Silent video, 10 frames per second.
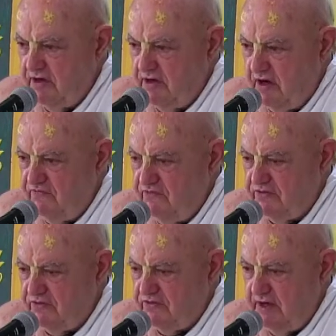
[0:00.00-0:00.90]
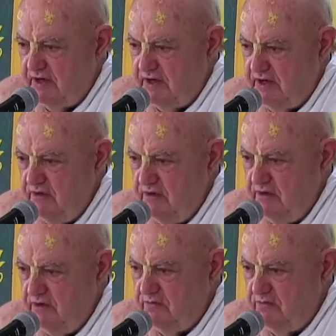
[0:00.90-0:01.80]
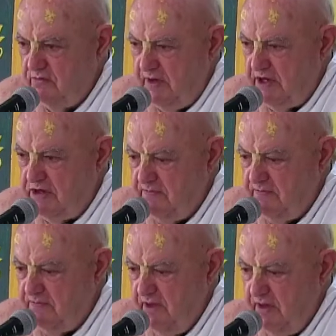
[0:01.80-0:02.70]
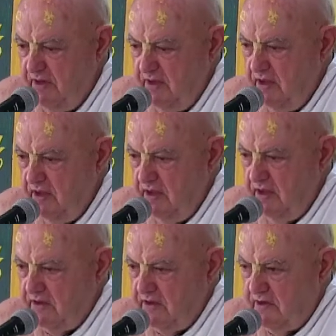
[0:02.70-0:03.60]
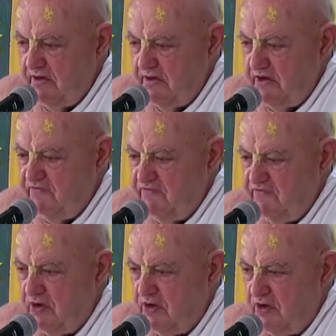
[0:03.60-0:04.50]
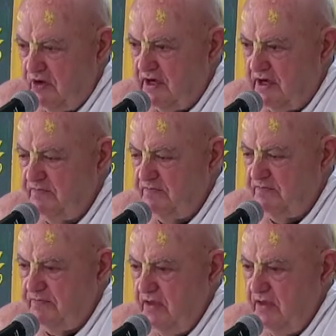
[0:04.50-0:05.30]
a car for the samadhi new management. So I went on, I got five more lakhs.